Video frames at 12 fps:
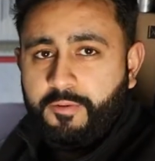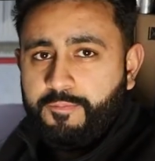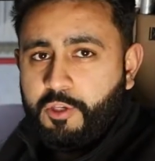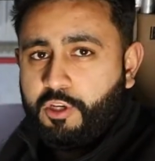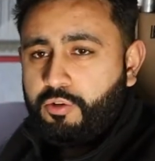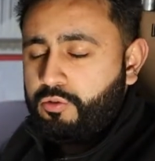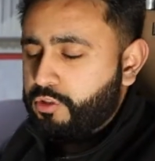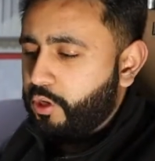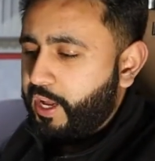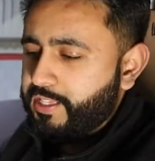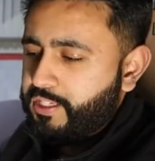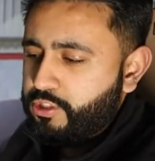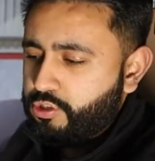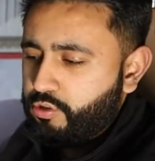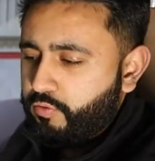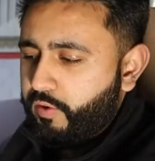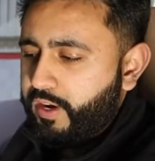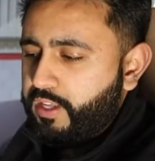You can also add
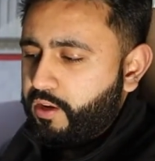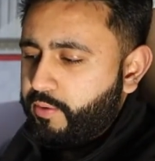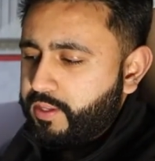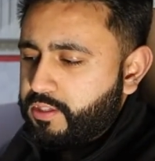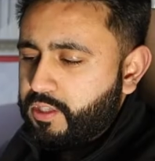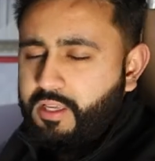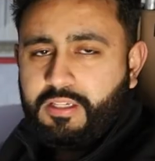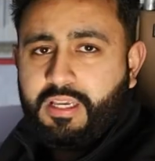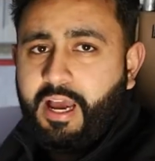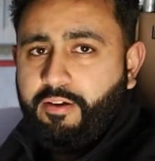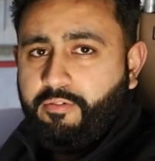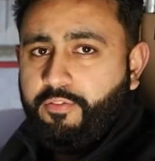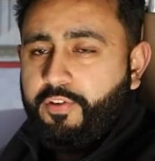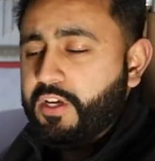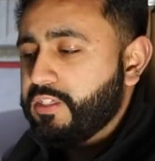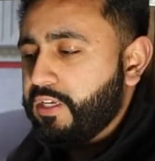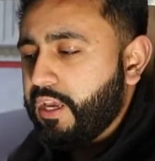digital radio into this, add reversing